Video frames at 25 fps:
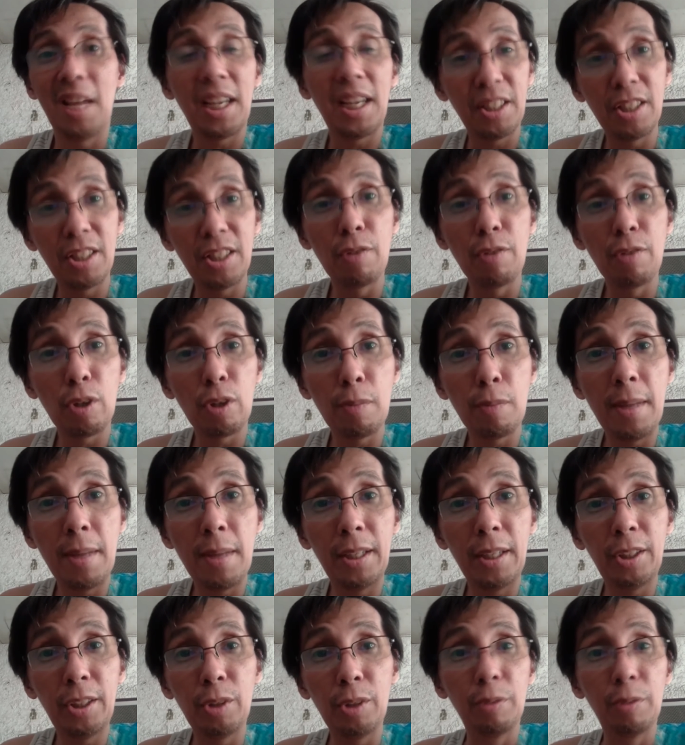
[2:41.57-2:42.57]
I can still
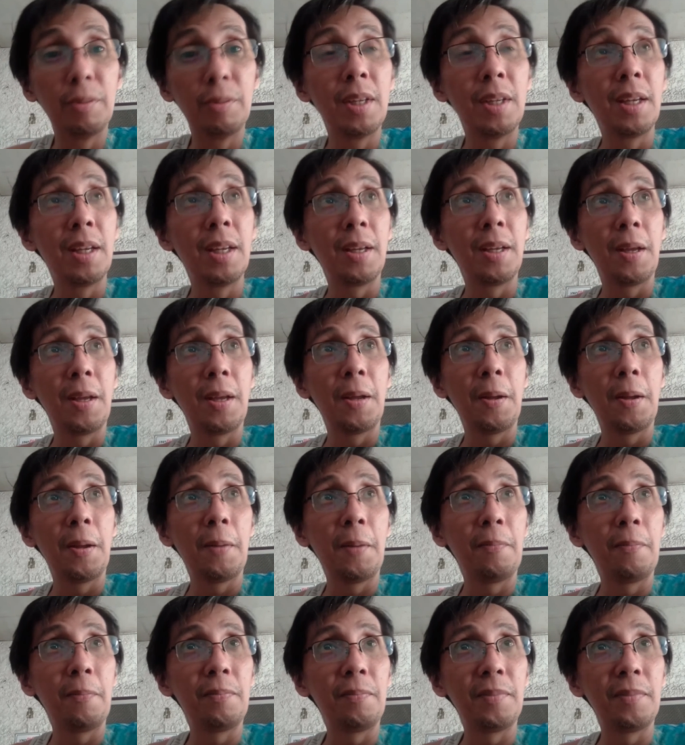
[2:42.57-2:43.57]
recommend it to you.
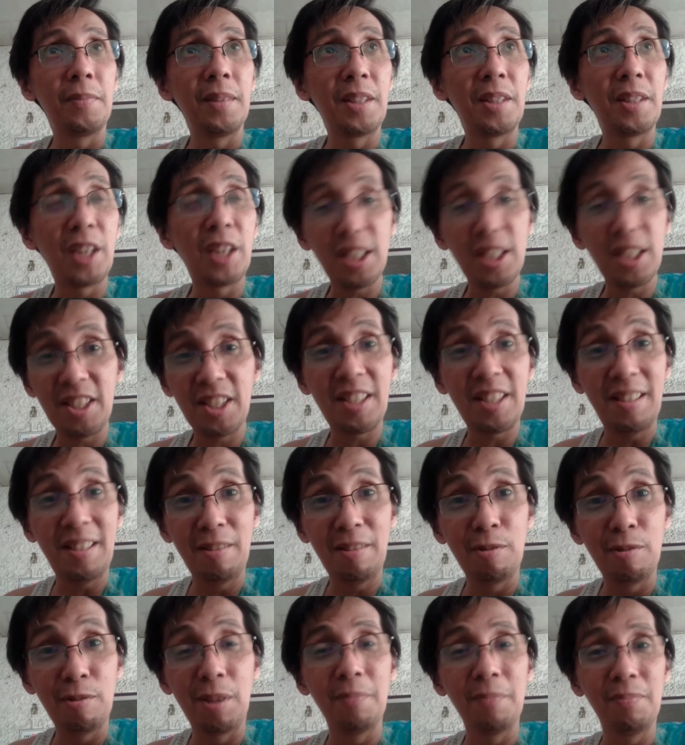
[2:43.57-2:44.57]
Just,
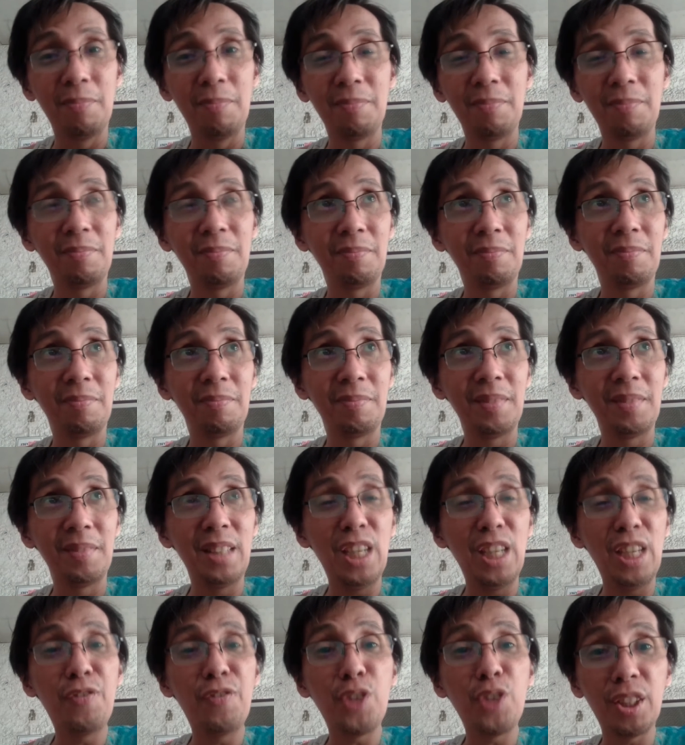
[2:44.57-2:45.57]
well,
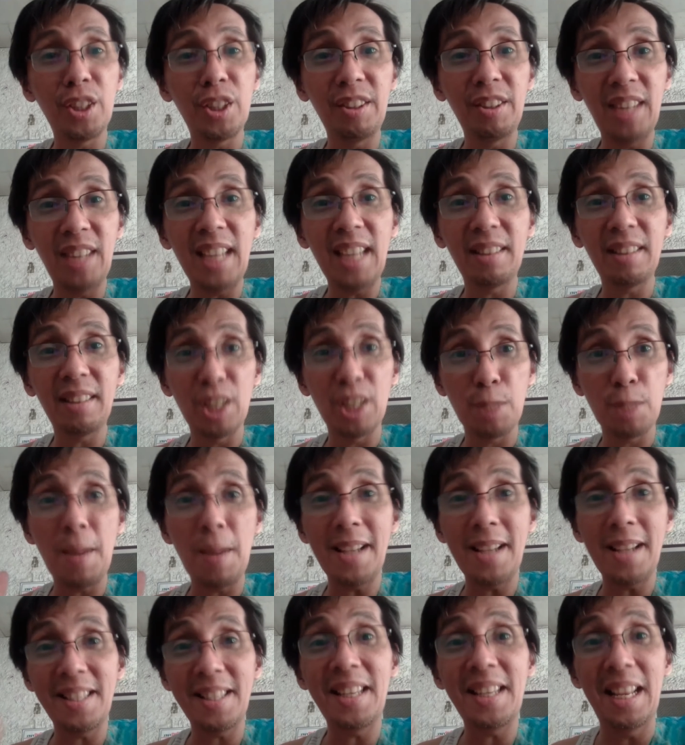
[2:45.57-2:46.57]
if you can take the
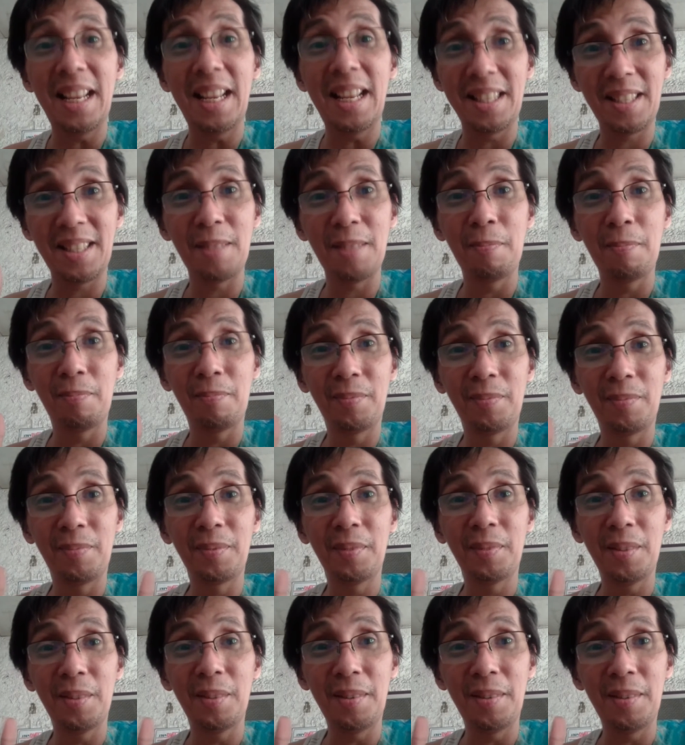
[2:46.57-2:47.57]
spiciness.
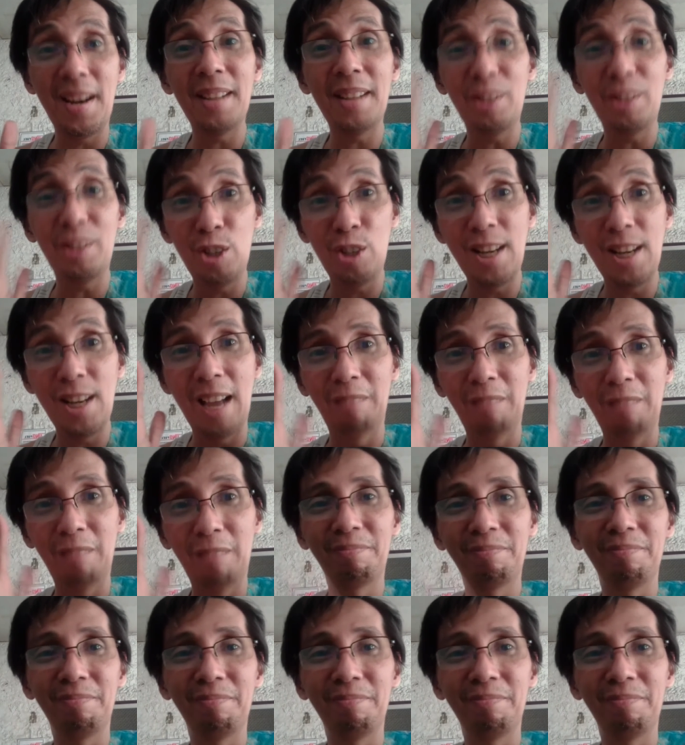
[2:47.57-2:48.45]
Right? Yun lang.